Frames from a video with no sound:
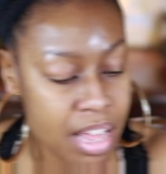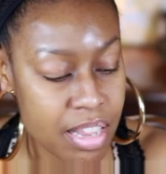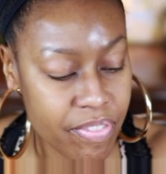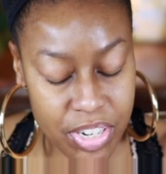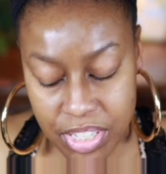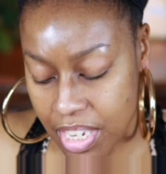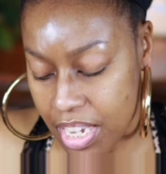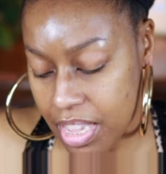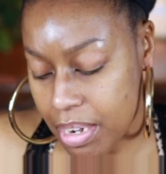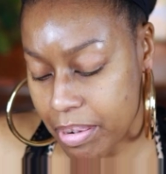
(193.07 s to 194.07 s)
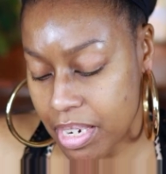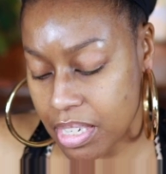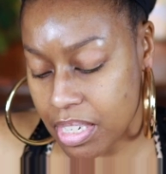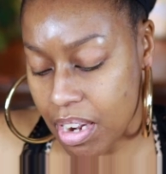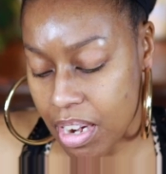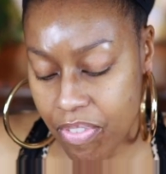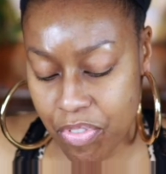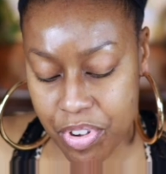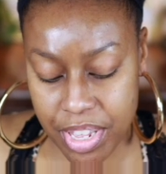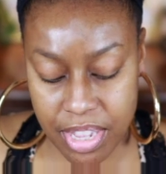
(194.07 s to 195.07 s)
The first thing that I'm going to start
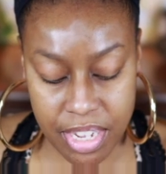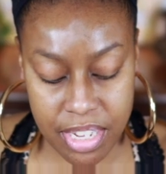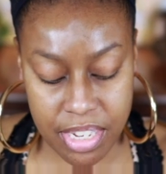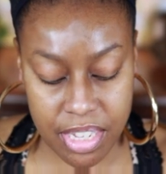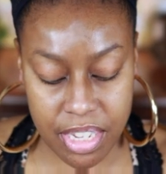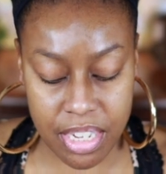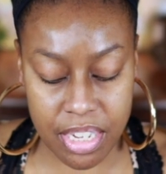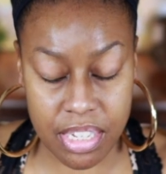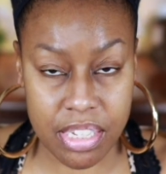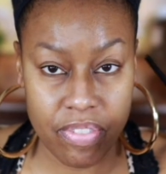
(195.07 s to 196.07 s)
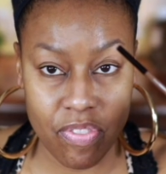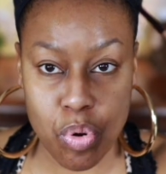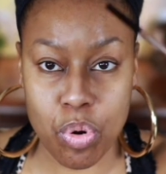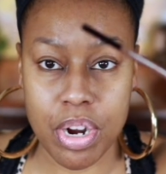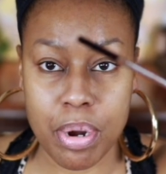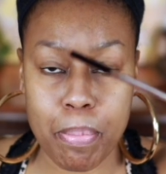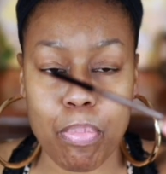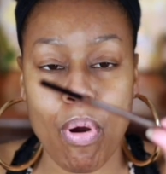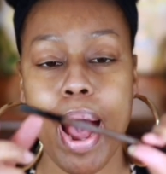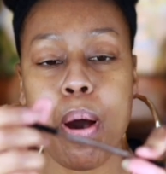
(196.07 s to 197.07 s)
off with is the Sephora
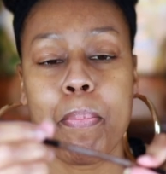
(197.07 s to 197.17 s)
Brow